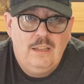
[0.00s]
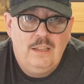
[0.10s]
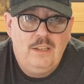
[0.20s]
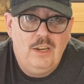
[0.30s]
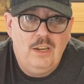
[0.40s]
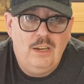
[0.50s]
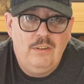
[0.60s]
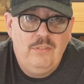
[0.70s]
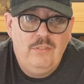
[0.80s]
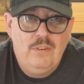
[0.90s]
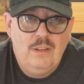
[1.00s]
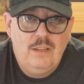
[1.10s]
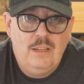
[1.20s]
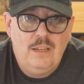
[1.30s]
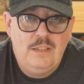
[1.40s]
they die off
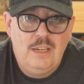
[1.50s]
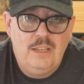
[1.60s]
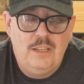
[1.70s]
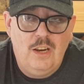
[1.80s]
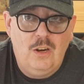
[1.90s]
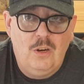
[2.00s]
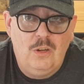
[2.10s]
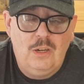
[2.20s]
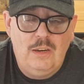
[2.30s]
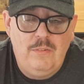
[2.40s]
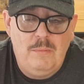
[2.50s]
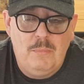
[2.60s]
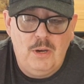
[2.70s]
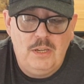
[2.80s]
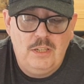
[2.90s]
uh, so they're not long living
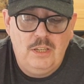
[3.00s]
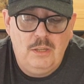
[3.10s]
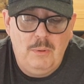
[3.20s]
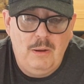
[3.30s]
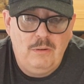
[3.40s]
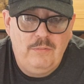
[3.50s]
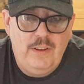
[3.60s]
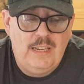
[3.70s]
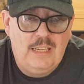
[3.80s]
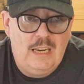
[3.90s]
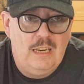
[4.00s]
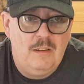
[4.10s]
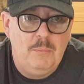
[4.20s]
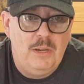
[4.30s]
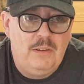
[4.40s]
mice and they won't affect any
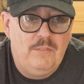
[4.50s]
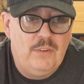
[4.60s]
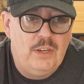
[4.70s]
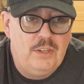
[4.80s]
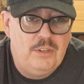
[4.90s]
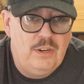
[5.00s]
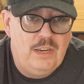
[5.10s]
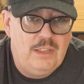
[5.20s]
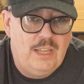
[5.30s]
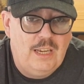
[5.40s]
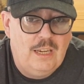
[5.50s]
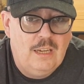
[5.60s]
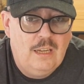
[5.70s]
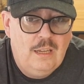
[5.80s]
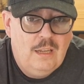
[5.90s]
of my inverts or anything
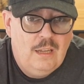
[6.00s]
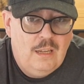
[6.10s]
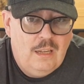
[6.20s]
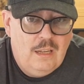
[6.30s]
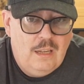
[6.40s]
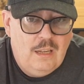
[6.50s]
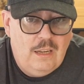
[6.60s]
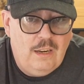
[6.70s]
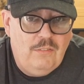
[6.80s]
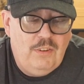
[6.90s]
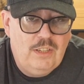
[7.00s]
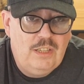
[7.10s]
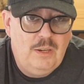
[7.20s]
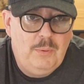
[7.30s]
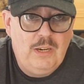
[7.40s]
and
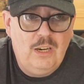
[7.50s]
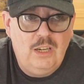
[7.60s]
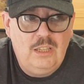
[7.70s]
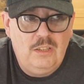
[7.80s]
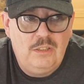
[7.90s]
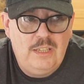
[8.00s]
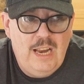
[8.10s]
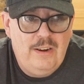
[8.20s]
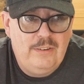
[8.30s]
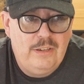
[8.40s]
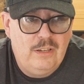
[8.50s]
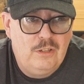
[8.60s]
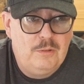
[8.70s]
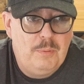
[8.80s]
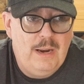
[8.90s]
obviously we can't use an
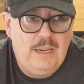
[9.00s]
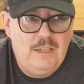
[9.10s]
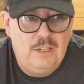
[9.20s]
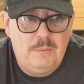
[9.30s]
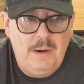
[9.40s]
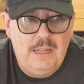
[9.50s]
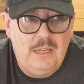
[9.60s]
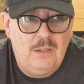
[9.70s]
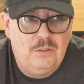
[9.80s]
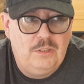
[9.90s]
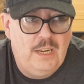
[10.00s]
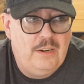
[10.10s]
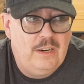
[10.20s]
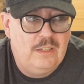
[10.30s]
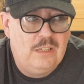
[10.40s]
aerosol spray to spray the whole shed
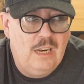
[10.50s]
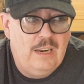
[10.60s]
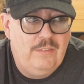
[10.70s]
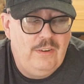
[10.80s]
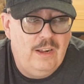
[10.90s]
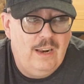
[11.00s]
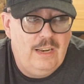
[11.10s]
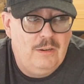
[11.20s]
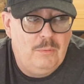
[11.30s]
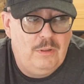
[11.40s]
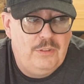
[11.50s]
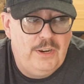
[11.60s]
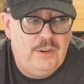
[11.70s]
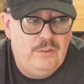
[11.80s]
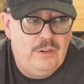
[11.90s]
or else I'll, have, I'll end up with
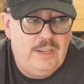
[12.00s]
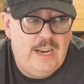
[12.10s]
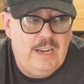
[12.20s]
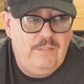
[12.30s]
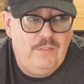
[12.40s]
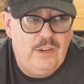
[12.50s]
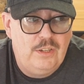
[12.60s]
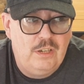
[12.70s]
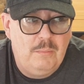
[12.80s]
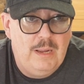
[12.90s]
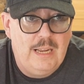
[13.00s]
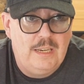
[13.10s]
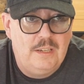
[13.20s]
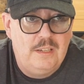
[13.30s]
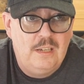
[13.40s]
300 dead inverts on my
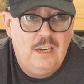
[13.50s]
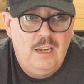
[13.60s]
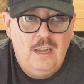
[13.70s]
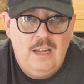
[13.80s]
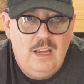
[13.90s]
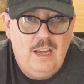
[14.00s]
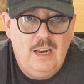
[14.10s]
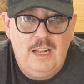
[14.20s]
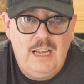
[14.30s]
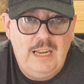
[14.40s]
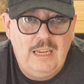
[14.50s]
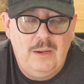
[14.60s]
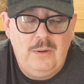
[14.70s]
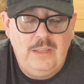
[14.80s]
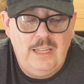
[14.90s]
hands and I ain't
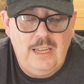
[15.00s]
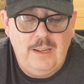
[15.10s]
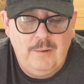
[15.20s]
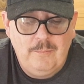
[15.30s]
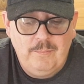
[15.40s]
going there